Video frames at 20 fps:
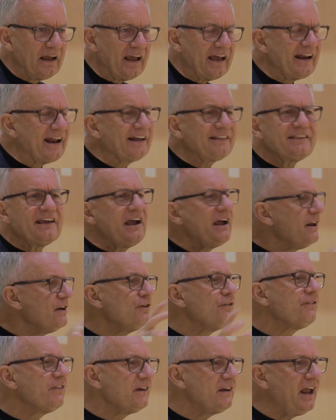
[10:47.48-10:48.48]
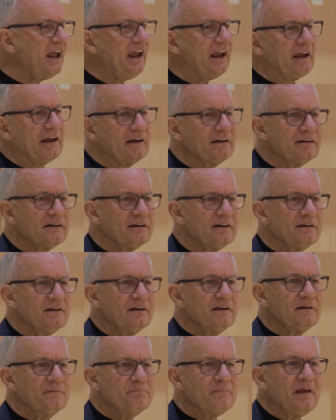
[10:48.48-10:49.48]
And at the end of the day,
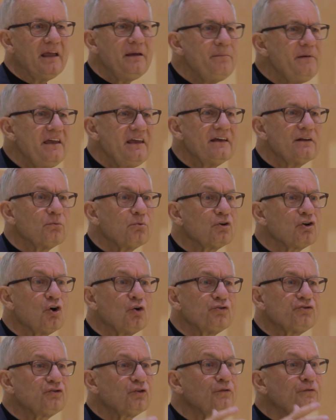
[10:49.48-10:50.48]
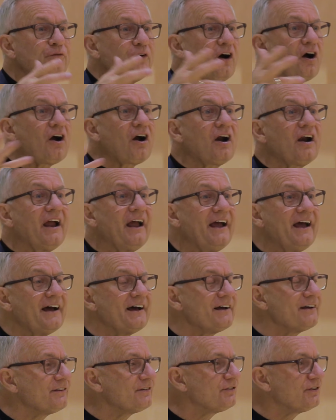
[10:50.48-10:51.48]
maybe it will go so far
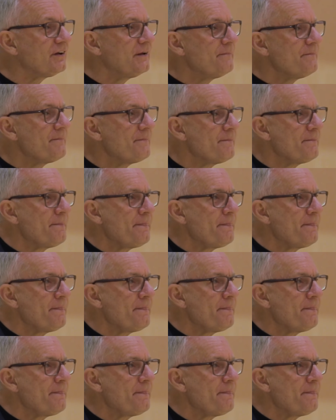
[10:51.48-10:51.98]
as